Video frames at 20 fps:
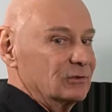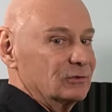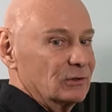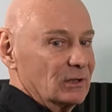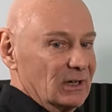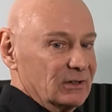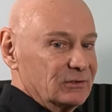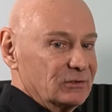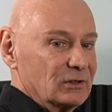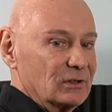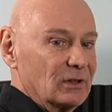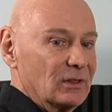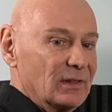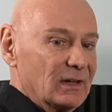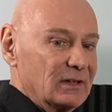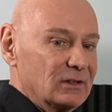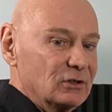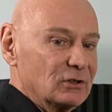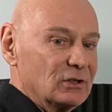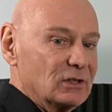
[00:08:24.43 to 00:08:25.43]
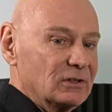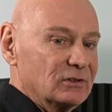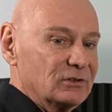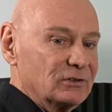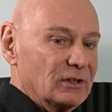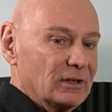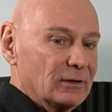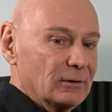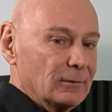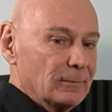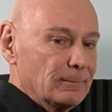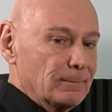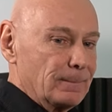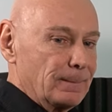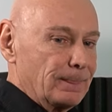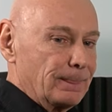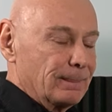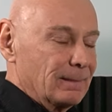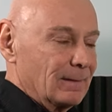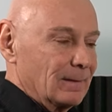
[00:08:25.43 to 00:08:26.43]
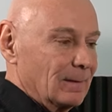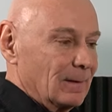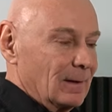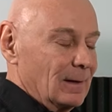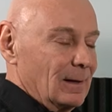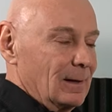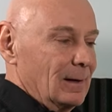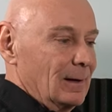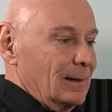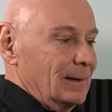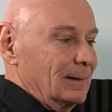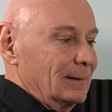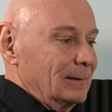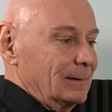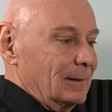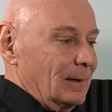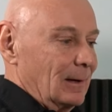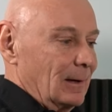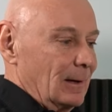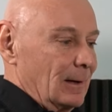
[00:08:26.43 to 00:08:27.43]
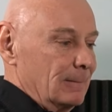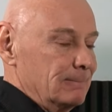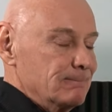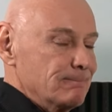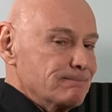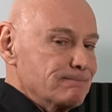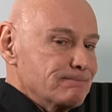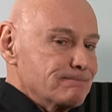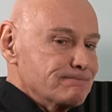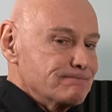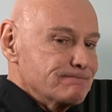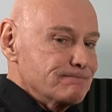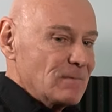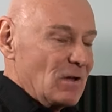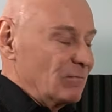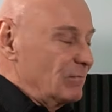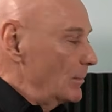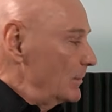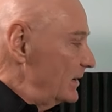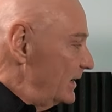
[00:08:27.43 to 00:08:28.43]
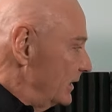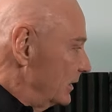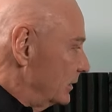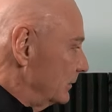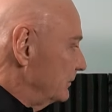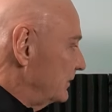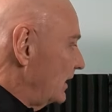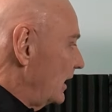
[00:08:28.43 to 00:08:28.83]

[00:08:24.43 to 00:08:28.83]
So that's a thing to consider. Uh, from an income